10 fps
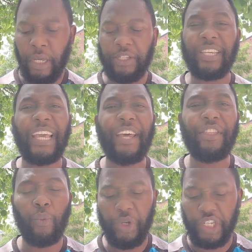
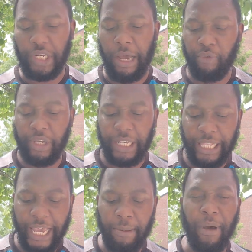Together we shall
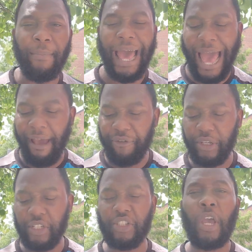reclaim Mama
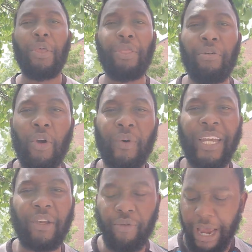Africa's throne
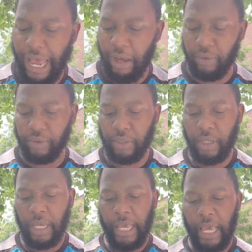and crown,
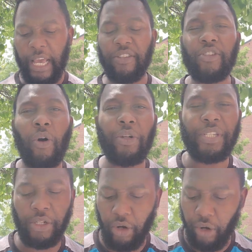
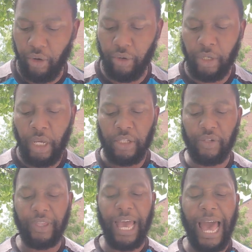exalting her
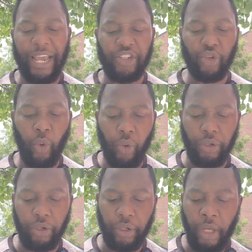to the highest
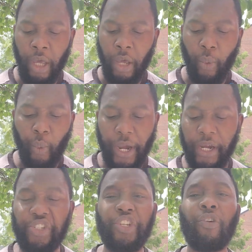order
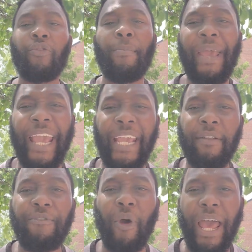where she'll remain
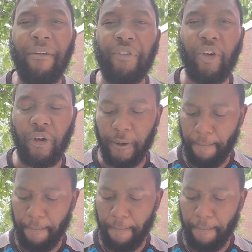forever.